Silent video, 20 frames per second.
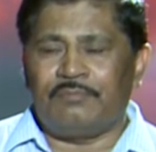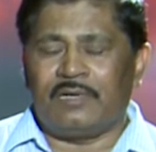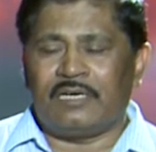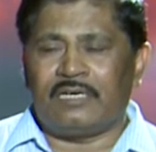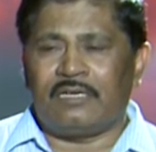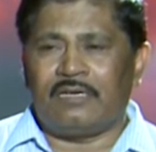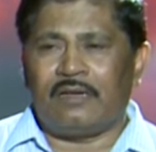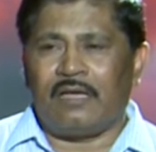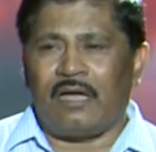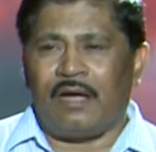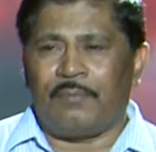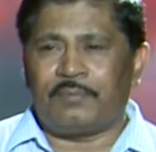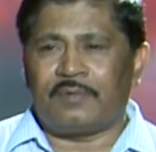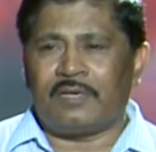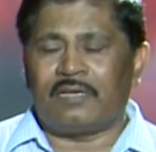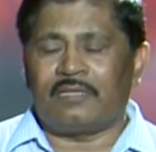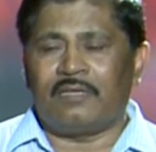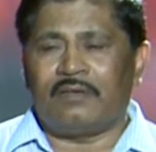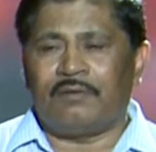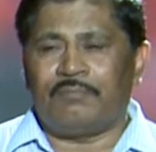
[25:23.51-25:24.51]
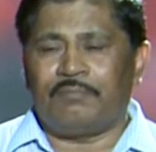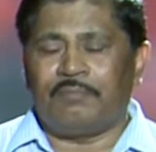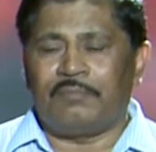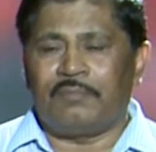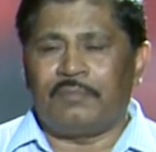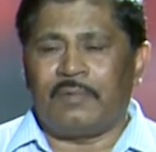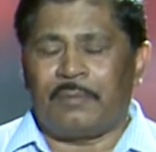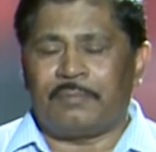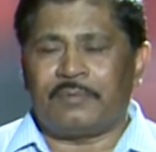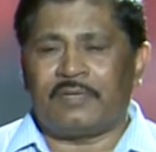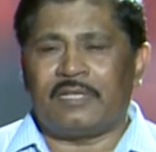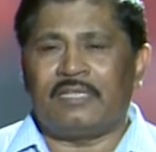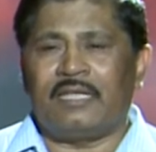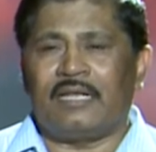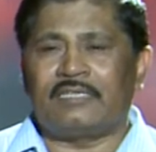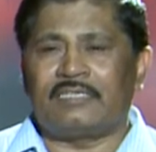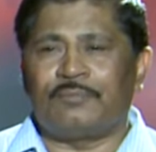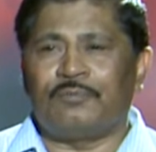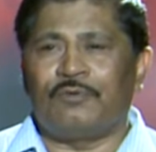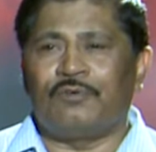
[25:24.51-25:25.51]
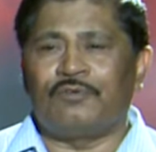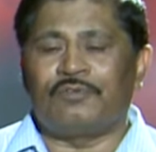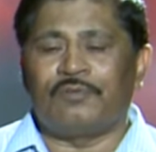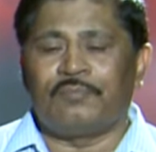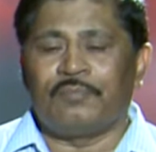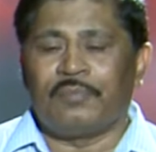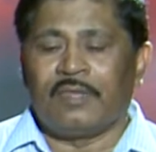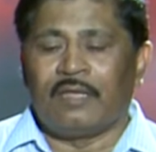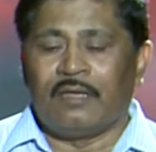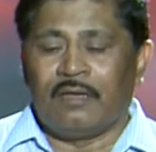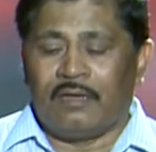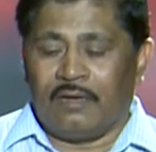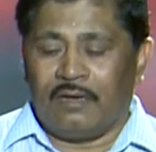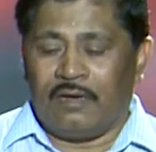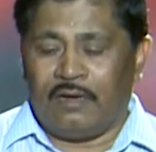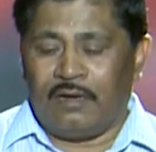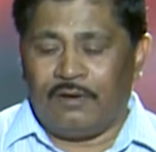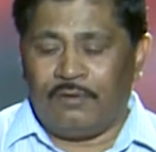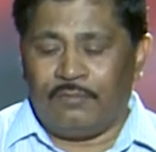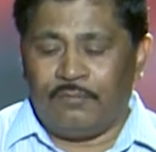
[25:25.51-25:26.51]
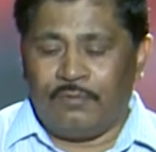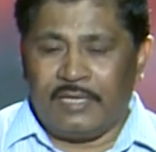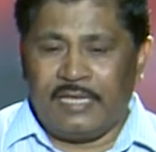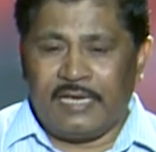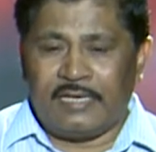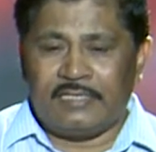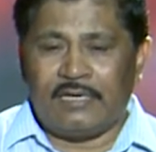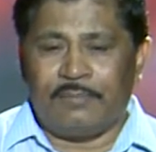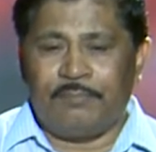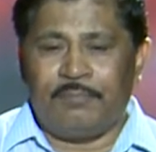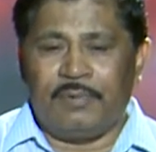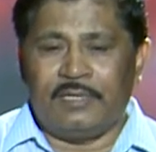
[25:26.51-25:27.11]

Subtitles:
but after that, suppose one example